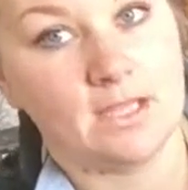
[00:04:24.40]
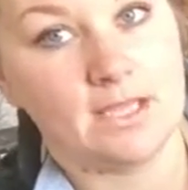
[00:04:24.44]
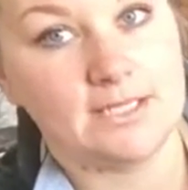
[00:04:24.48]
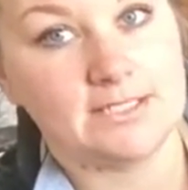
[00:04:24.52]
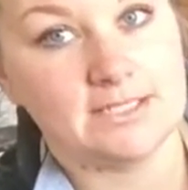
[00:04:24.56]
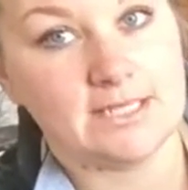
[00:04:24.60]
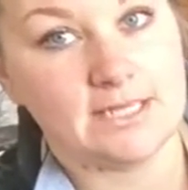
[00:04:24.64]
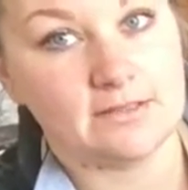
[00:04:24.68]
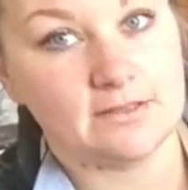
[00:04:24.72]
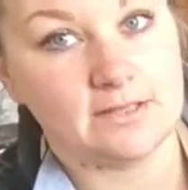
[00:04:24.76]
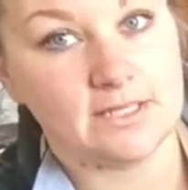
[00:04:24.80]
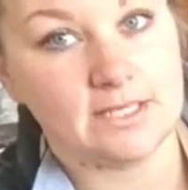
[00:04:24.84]
I
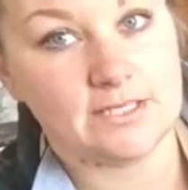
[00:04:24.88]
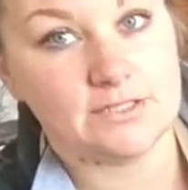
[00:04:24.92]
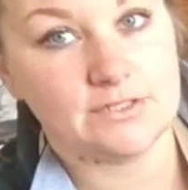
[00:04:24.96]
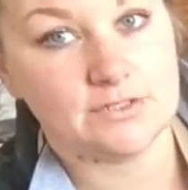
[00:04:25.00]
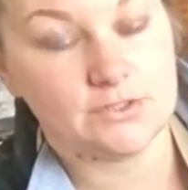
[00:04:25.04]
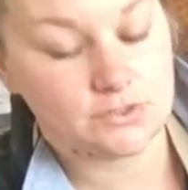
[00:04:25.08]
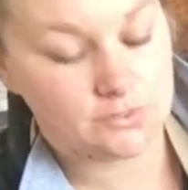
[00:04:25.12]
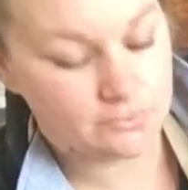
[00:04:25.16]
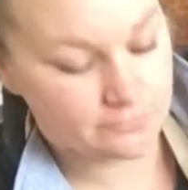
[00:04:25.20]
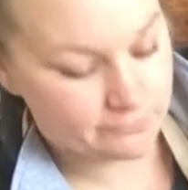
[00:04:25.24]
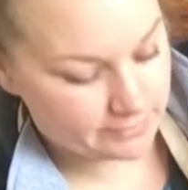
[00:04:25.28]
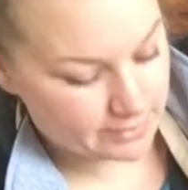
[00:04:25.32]
take these
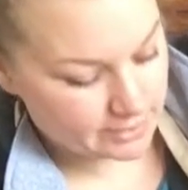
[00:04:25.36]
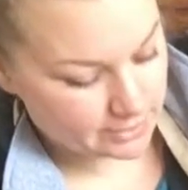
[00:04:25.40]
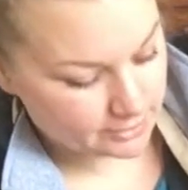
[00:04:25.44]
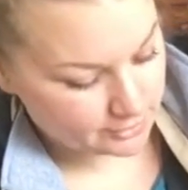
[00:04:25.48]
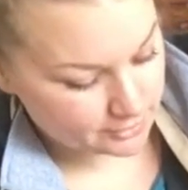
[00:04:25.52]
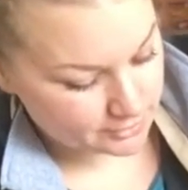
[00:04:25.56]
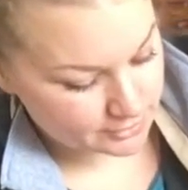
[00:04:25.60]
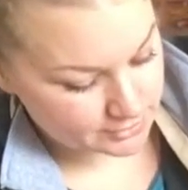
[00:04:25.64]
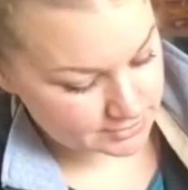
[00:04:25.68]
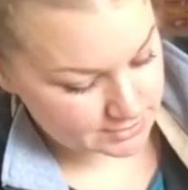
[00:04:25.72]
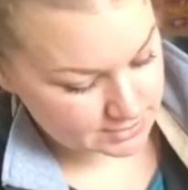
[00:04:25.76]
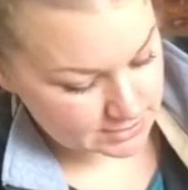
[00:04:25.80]
two
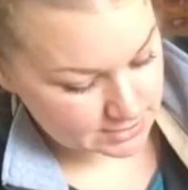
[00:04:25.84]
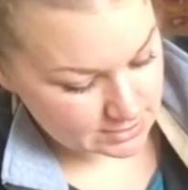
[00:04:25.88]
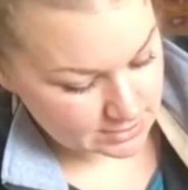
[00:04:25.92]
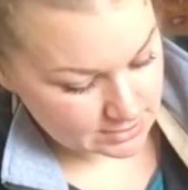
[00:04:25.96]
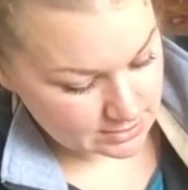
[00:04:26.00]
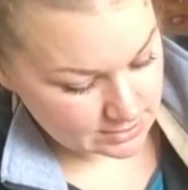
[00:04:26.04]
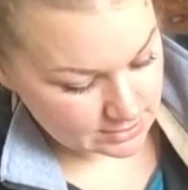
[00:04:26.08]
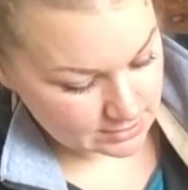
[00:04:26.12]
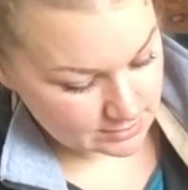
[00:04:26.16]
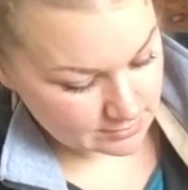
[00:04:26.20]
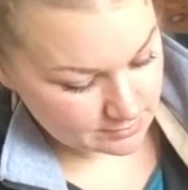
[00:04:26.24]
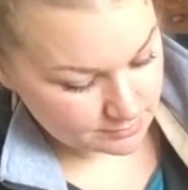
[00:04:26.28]
fingers,
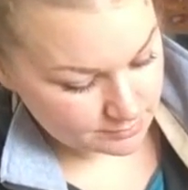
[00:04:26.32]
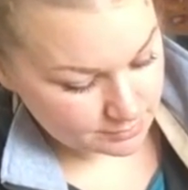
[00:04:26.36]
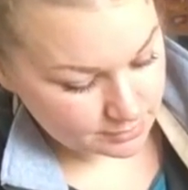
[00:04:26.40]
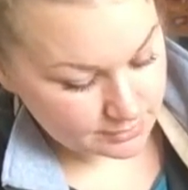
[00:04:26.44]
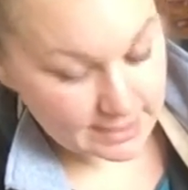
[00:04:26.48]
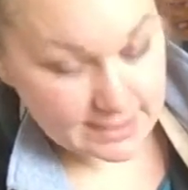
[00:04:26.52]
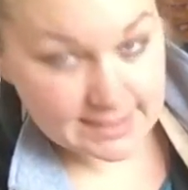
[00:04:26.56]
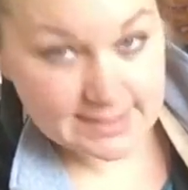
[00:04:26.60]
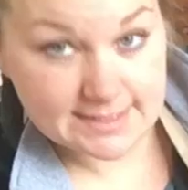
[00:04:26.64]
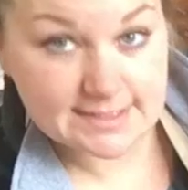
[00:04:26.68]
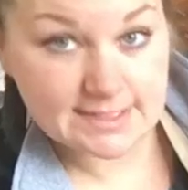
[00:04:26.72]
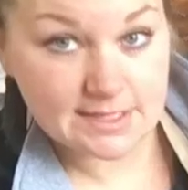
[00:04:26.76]

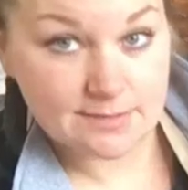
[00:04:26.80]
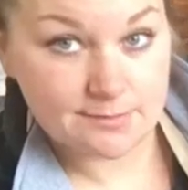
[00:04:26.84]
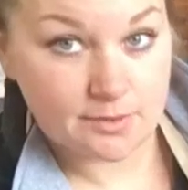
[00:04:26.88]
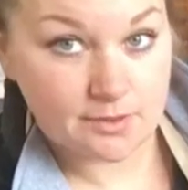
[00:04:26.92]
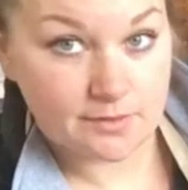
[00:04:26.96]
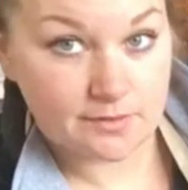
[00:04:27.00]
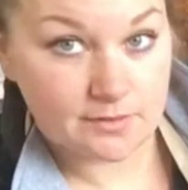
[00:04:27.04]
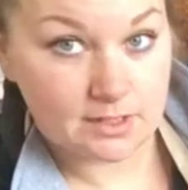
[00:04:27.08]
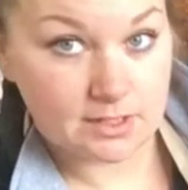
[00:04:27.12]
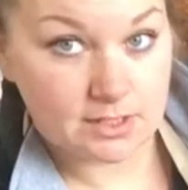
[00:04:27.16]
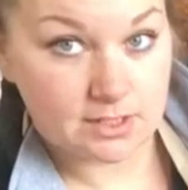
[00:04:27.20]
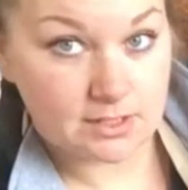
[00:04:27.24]
place them
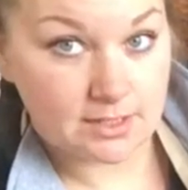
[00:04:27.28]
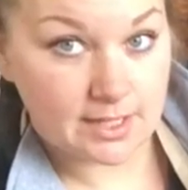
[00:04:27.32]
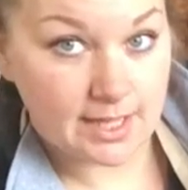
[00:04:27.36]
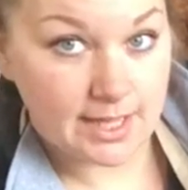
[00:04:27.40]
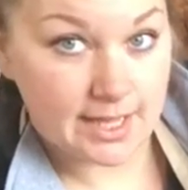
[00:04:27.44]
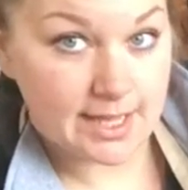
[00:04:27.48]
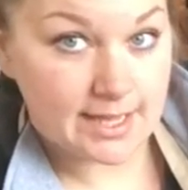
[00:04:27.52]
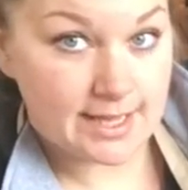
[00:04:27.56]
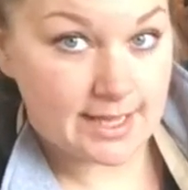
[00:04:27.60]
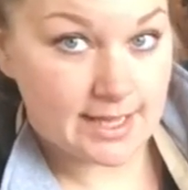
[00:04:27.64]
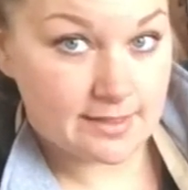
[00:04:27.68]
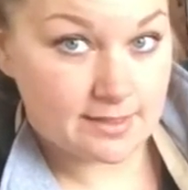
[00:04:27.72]
on the
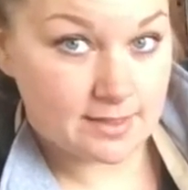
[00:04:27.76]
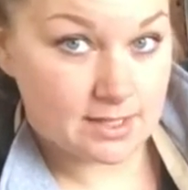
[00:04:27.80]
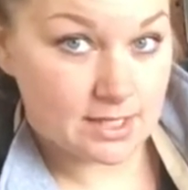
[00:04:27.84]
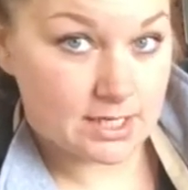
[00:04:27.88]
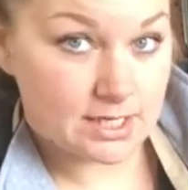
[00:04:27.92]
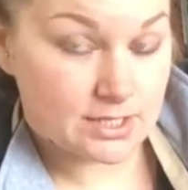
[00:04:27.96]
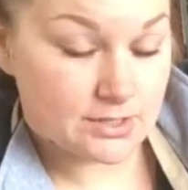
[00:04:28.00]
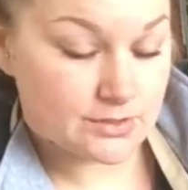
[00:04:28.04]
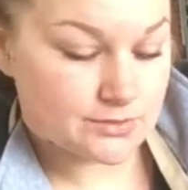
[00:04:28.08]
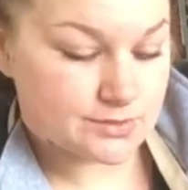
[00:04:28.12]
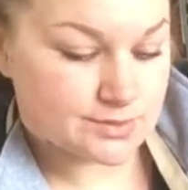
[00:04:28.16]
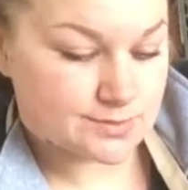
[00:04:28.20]
clay, and then
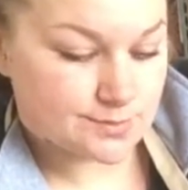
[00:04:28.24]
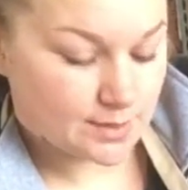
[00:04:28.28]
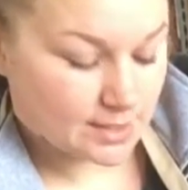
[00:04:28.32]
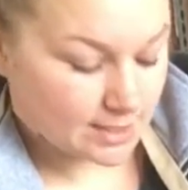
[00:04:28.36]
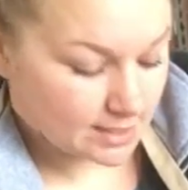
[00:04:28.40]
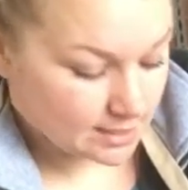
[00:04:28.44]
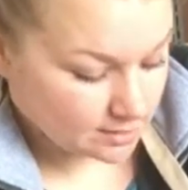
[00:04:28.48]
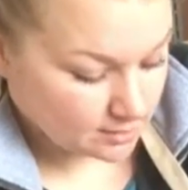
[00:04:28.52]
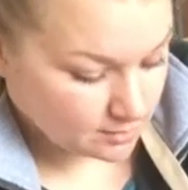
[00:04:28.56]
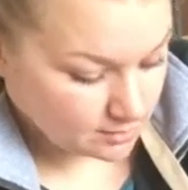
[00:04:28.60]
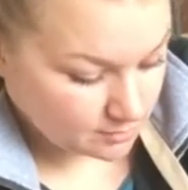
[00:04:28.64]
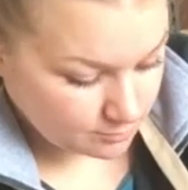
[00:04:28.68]
I use
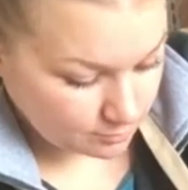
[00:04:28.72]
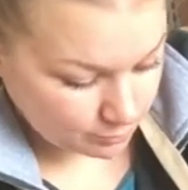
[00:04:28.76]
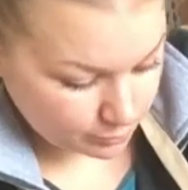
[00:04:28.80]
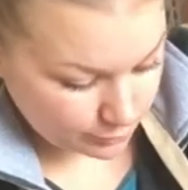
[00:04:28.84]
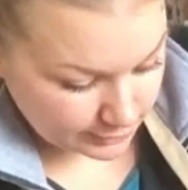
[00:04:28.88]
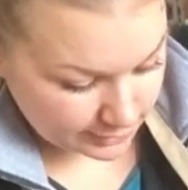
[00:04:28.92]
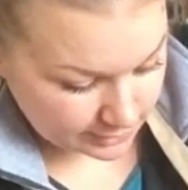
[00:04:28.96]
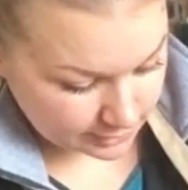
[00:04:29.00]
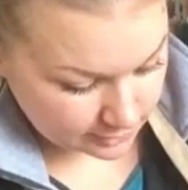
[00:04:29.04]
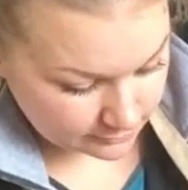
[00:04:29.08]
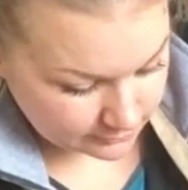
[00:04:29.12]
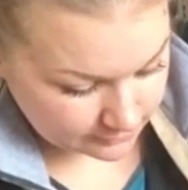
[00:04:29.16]
my
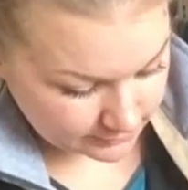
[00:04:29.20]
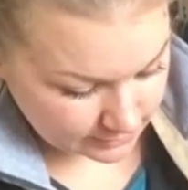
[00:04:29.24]
pointer